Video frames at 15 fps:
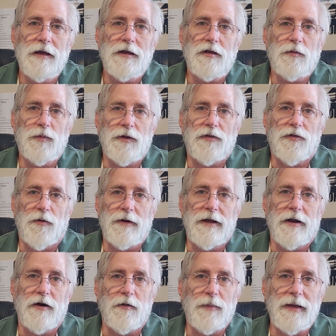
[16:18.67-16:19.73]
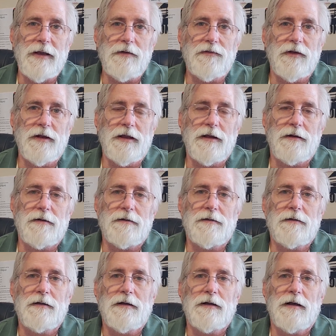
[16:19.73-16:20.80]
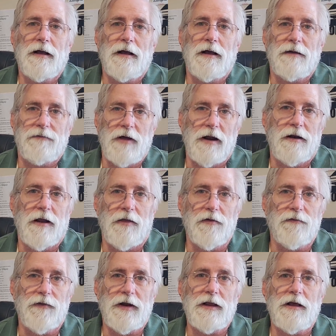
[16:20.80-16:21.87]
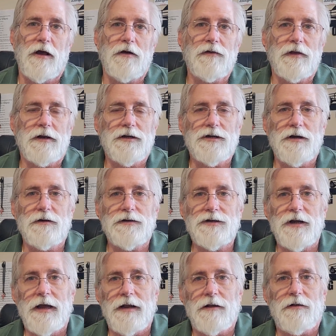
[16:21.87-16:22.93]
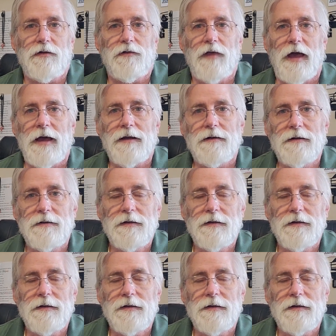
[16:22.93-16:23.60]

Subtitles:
You put 300 bees in it. I've got another video that shows you how to do that.